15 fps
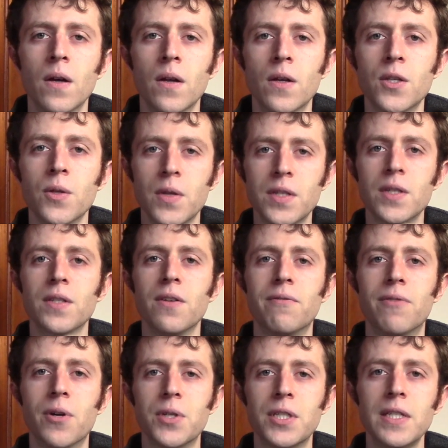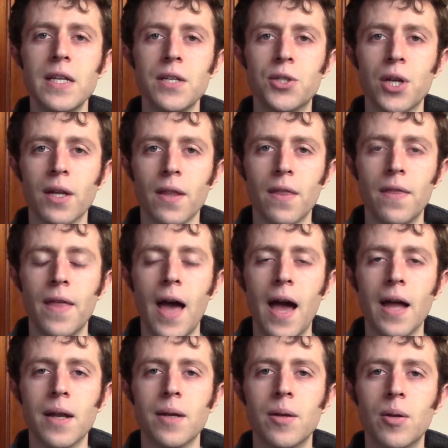So this is the first teaching,
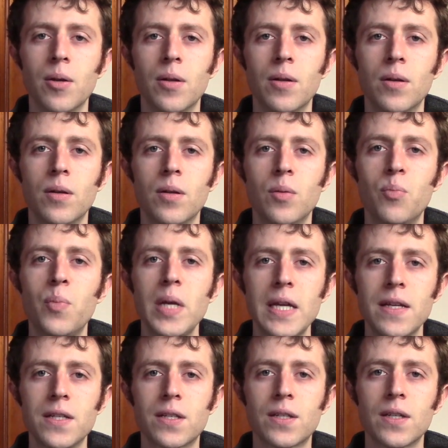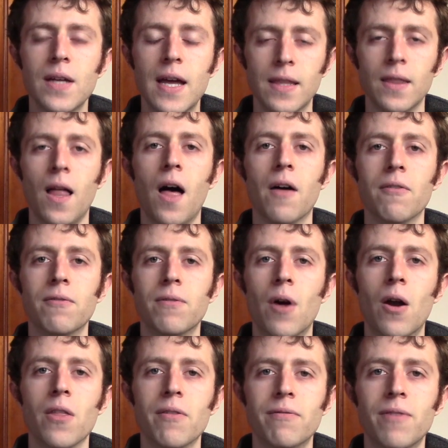that peace and love
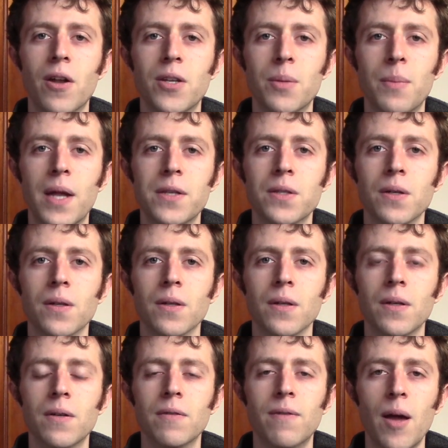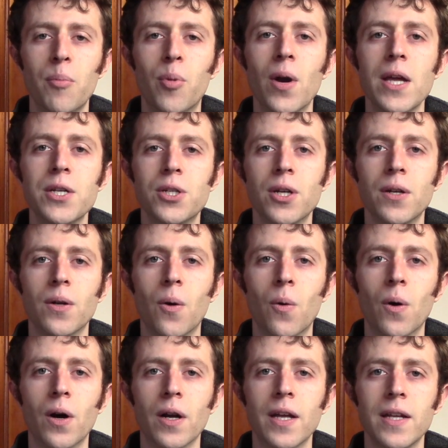are the fundamental vibration
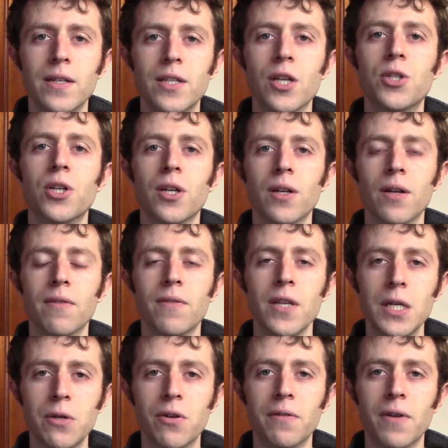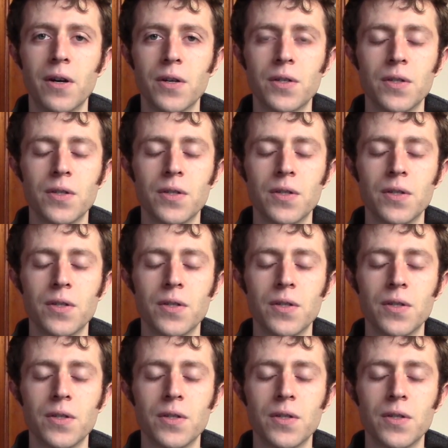or condition of the universe.